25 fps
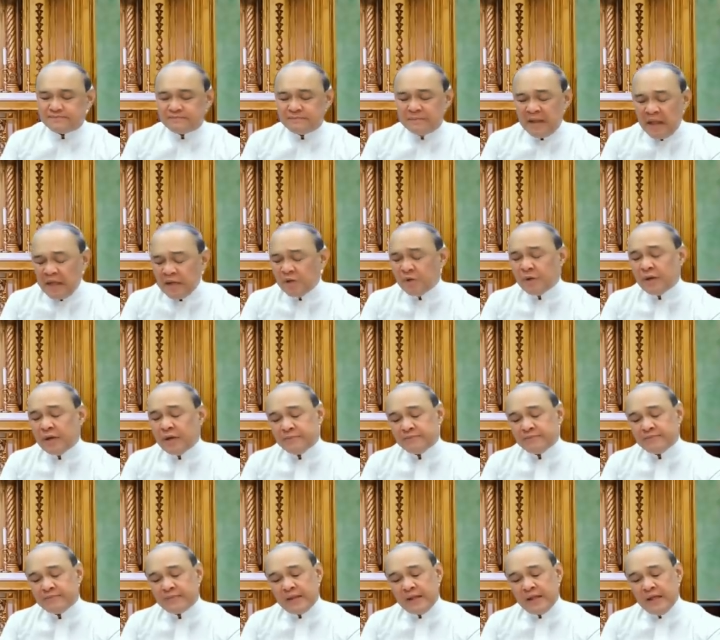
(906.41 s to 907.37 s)
Anyway,
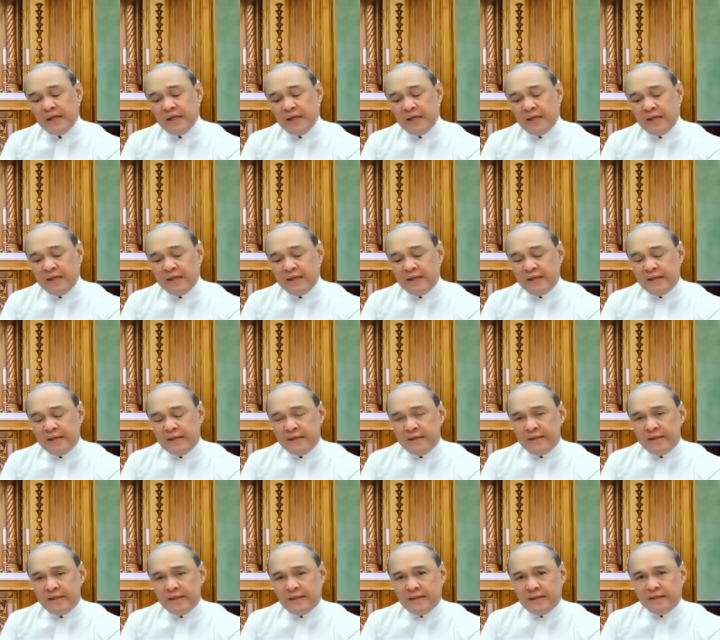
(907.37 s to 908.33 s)

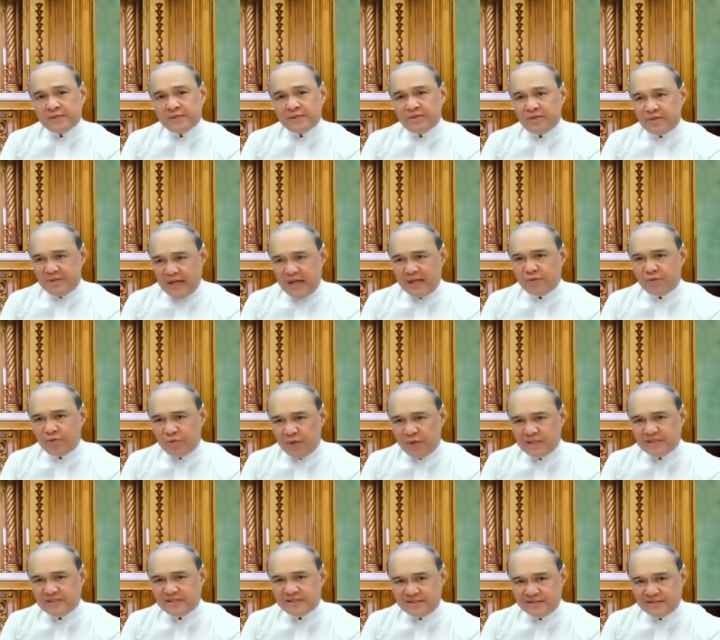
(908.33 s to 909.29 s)
so that
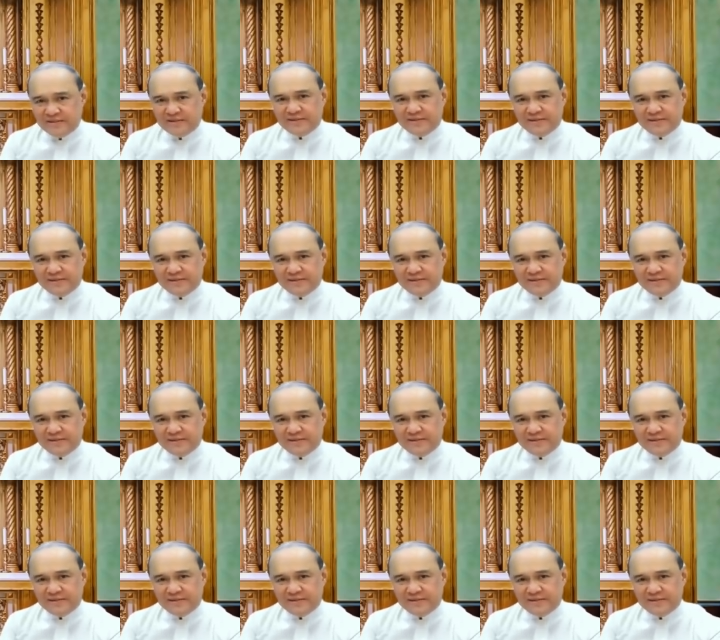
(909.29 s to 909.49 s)
was